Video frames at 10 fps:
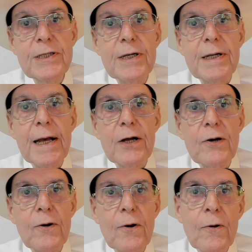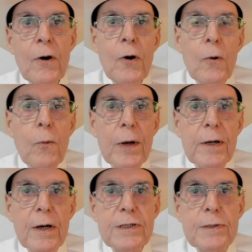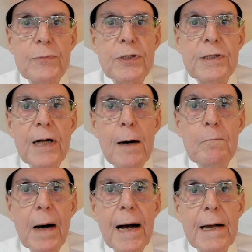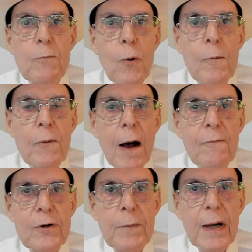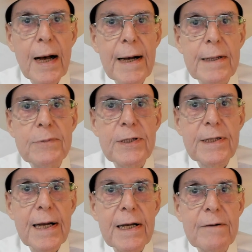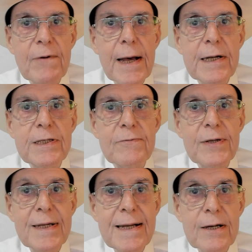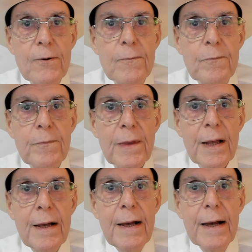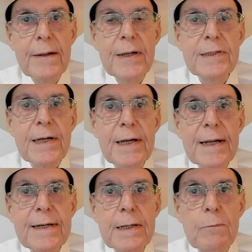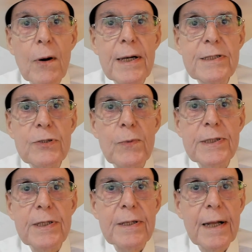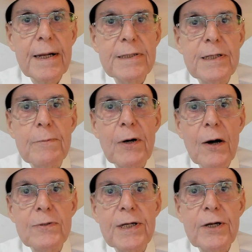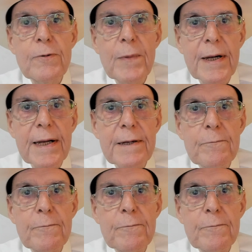can occur when customers stop buying more profitable items to take advantage of the deal, and this can lead to brand switching that ends up costing you money.